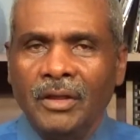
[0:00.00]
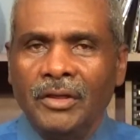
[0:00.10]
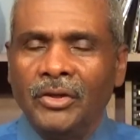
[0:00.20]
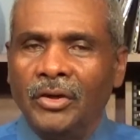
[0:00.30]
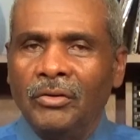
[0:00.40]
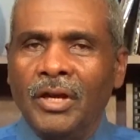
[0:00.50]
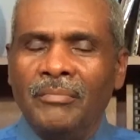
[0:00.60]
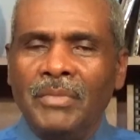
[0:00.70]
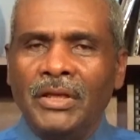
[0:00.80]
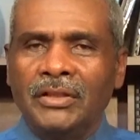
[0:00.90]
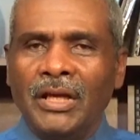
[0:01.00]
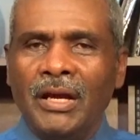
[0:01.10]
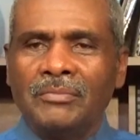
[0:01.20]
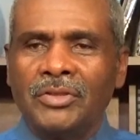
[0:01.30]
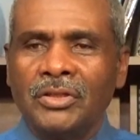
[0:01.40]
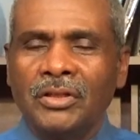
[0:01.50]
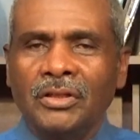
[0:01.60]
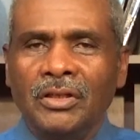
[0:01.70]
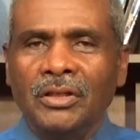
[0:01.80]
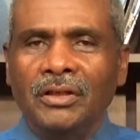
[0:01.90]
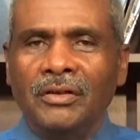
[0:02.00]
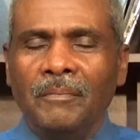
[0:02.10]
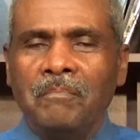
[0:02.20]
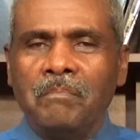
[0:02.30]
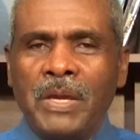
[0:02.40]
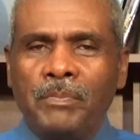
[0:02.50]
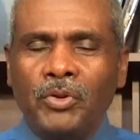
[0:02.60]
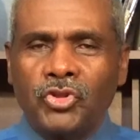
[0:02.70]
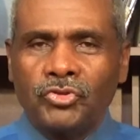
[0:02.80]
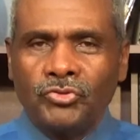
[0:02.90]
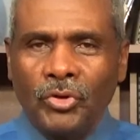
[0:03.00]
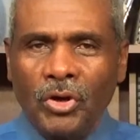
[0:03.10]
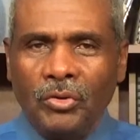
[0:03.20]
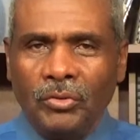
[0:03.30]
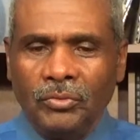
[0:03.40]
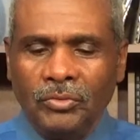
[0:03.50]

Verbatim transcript: You know, and many times people struggle